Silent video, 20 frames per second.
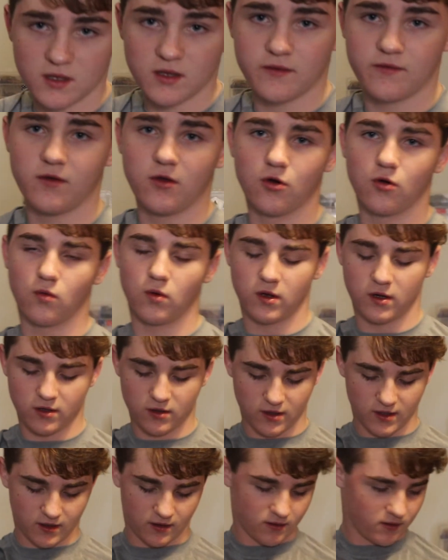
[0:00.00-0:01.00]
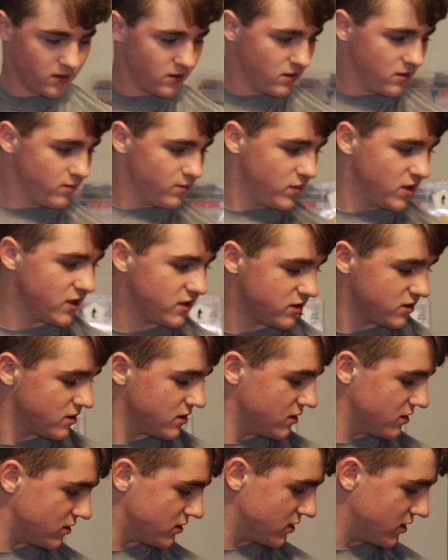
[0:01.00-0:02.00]
If you were wondering, pitch
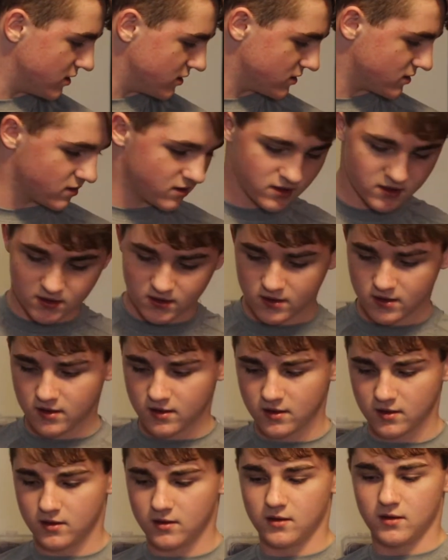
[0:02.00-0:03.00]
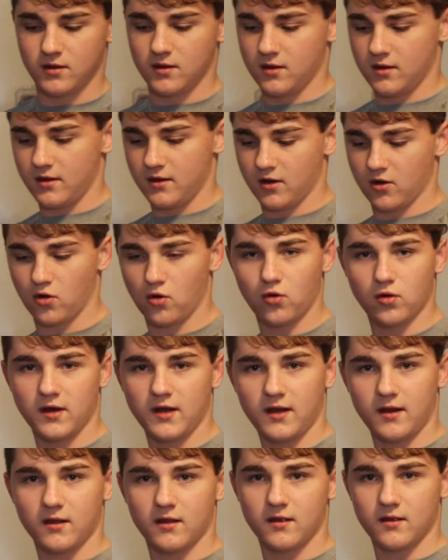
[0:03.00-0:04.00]
is just, you're
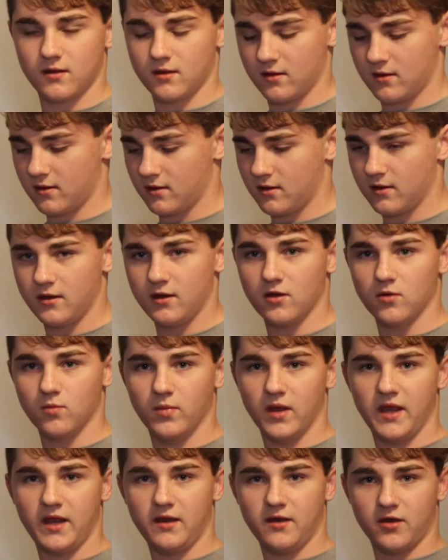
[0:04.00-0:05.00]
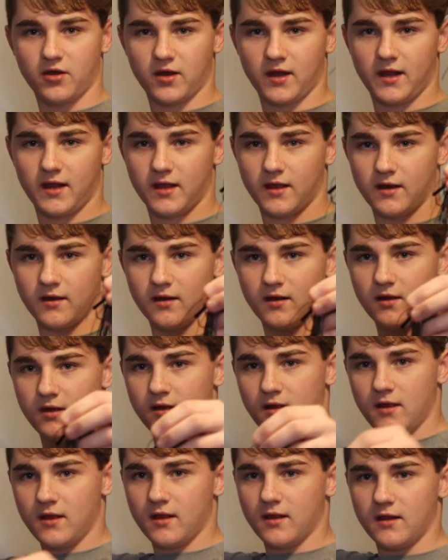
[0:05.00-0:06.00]
holding your bait in your hand,
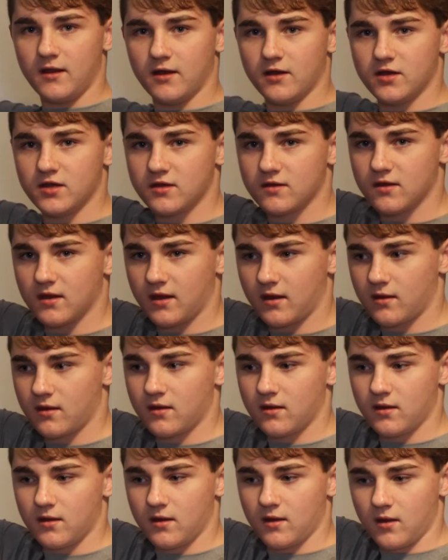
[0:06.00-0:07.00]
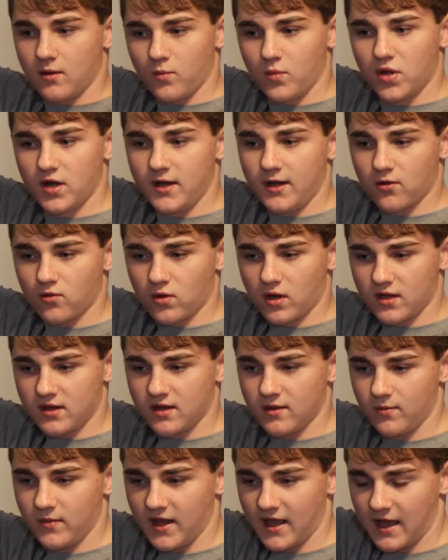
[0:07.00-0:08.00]
and you're just like putting your rod
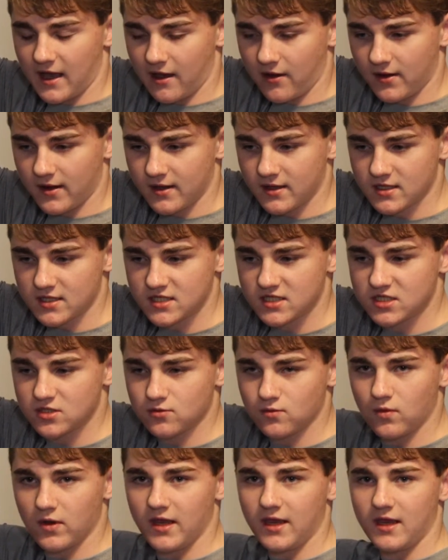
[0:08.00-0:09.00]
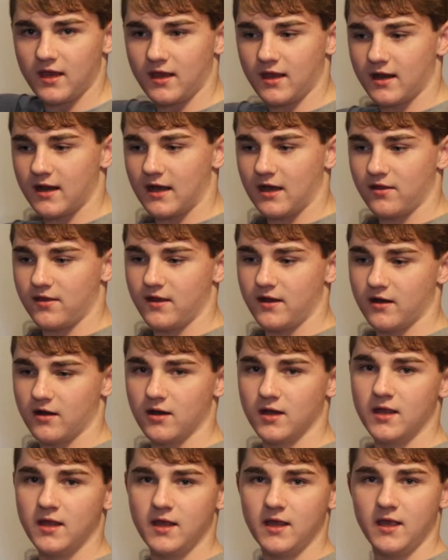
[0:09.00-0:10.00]
tip down, swinging it out
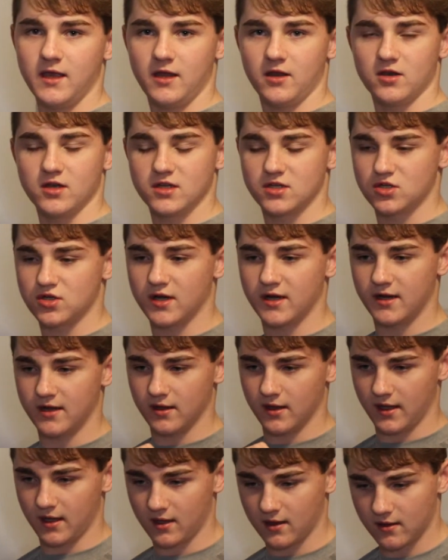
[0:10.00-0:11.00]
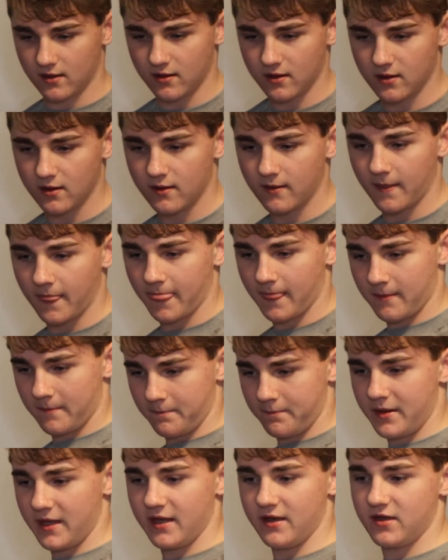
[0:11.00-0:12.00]
there. You're just trying to
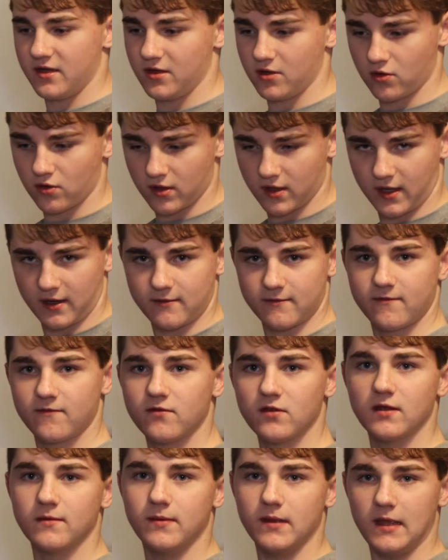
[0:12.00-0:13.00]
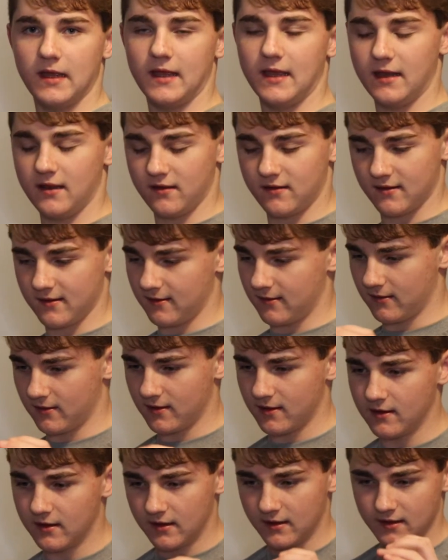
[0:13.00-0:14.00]
like pitch it or like flip it into
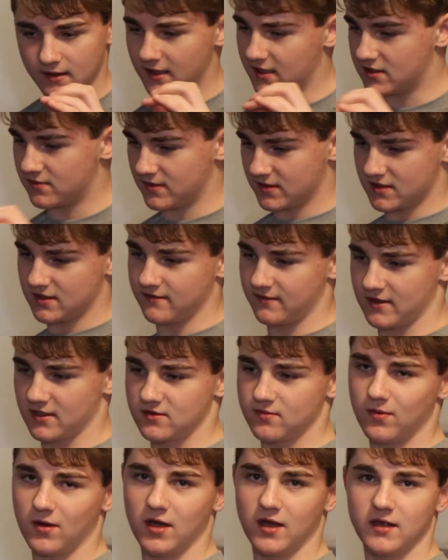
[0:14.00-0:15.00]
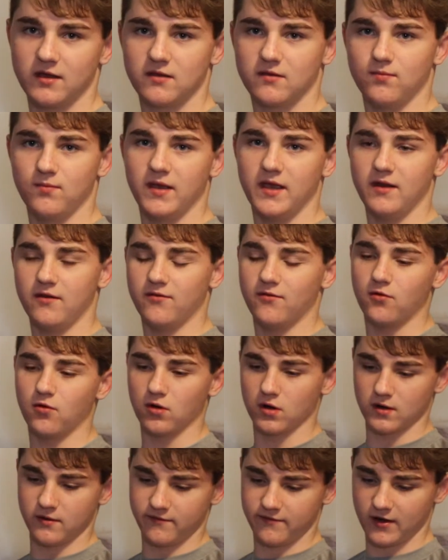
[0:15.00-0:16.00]
that specific spot. It's made
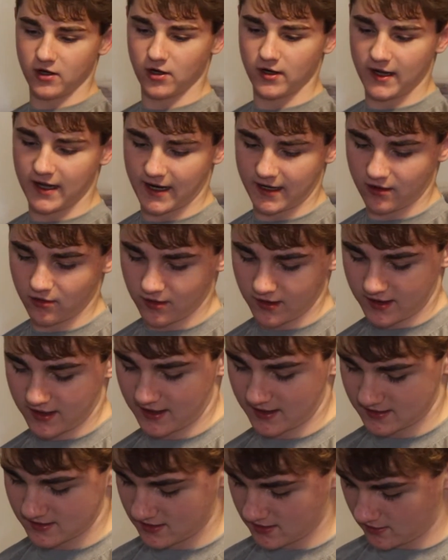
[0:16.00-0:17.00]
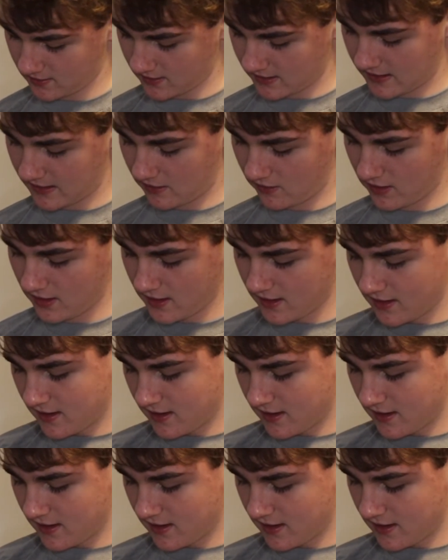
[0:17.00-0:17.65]
for very accurate casting now.